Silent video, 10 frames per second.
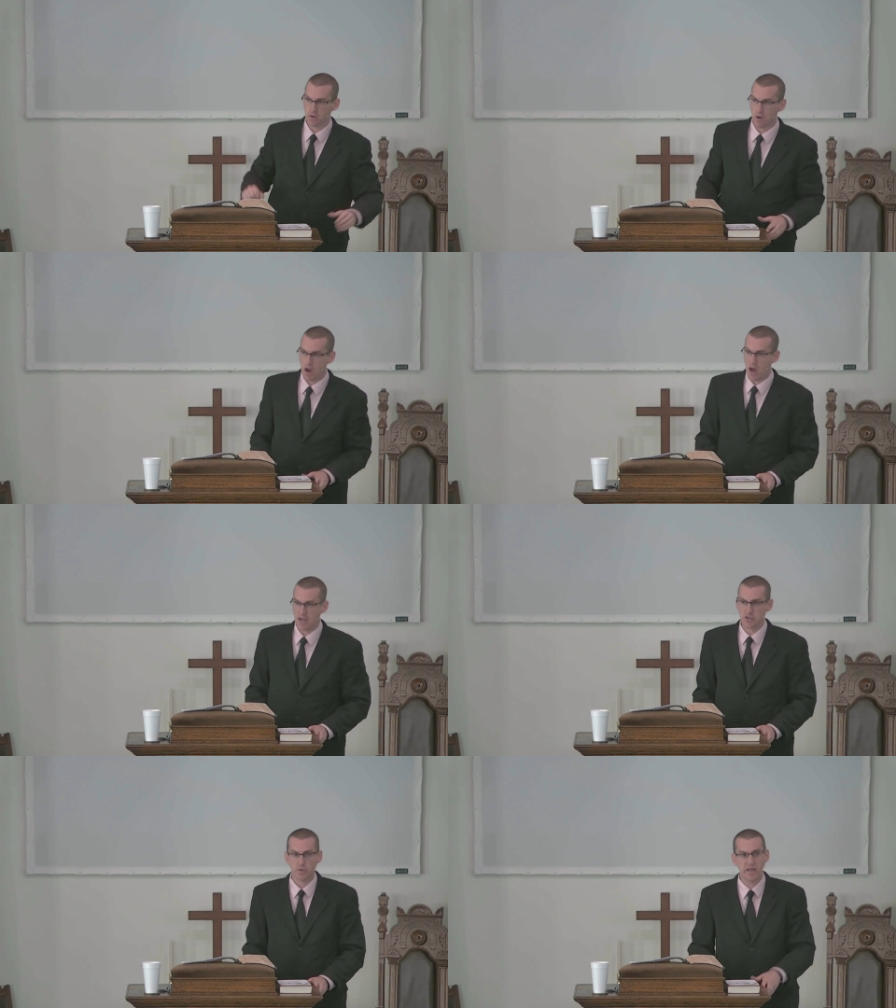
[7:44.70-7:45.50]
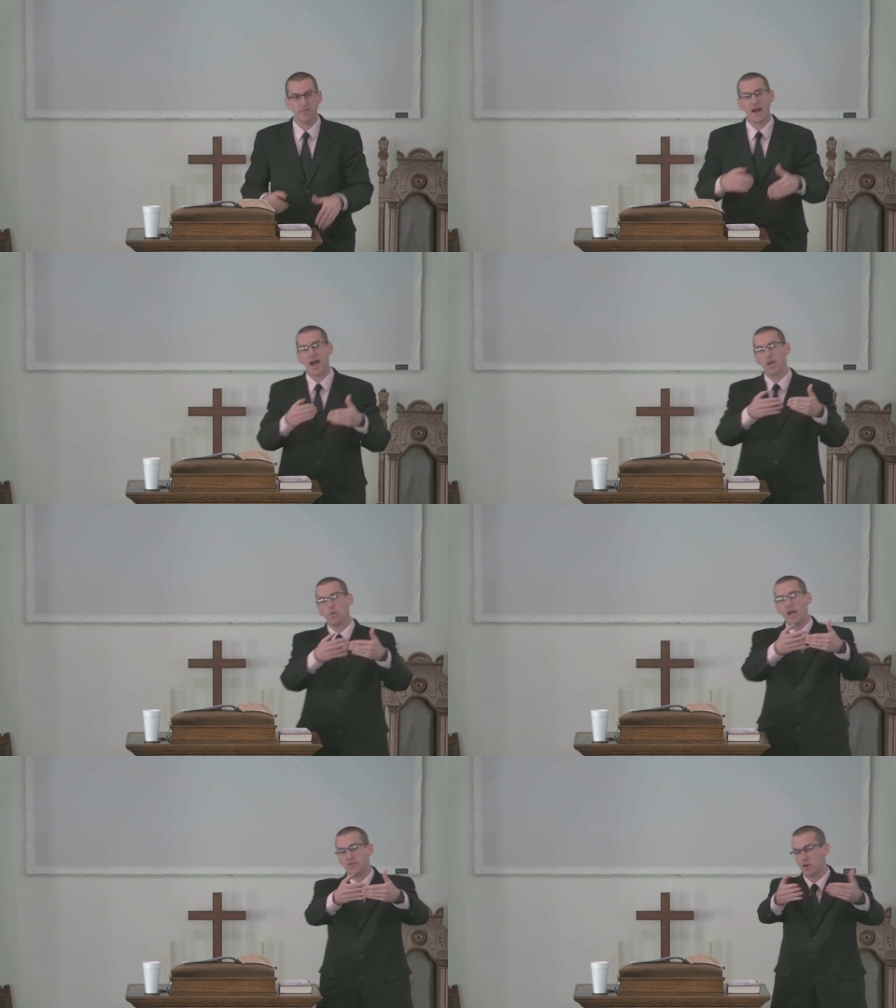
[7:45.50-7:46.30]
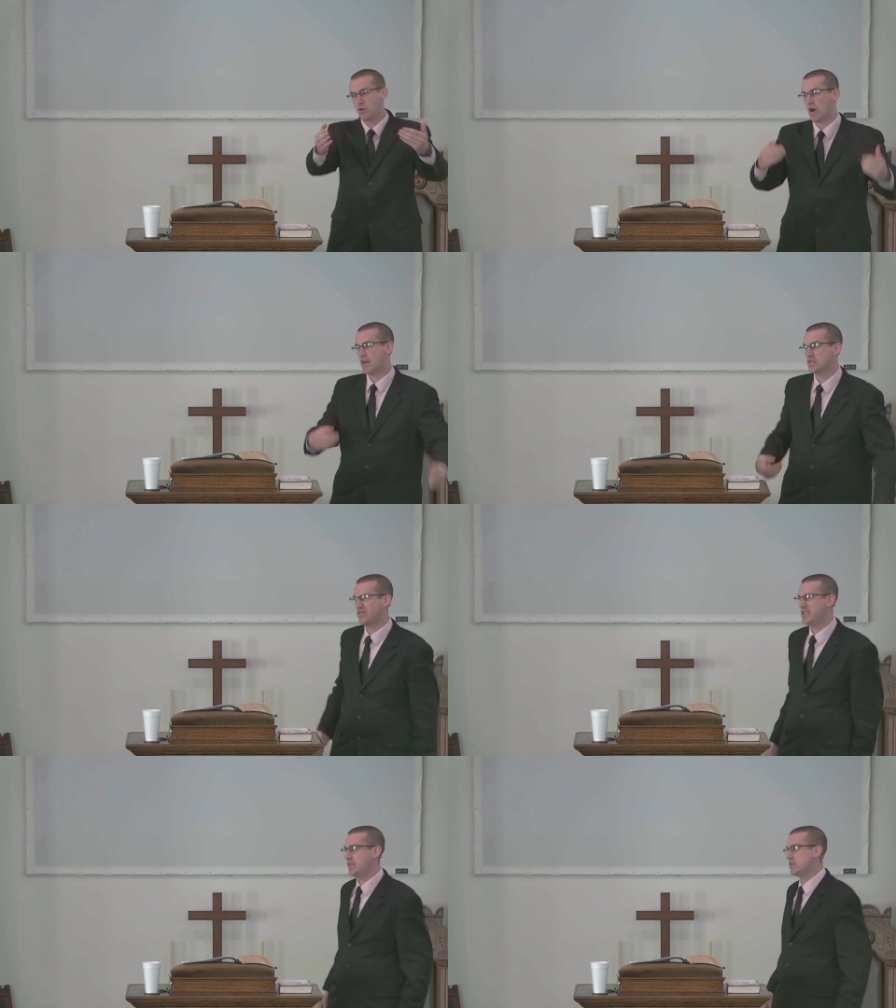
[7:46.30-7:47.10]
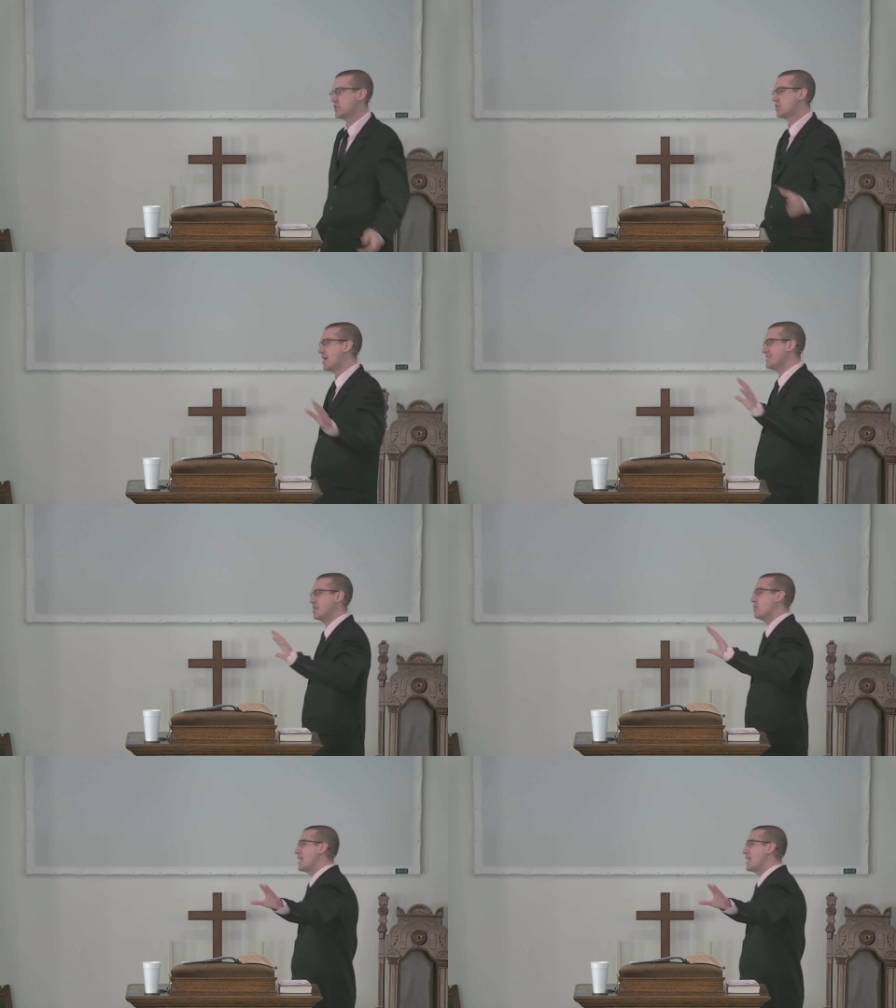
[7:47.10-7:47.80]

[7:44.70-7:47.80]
the cross, reevaluate the cross of Jesus Christ.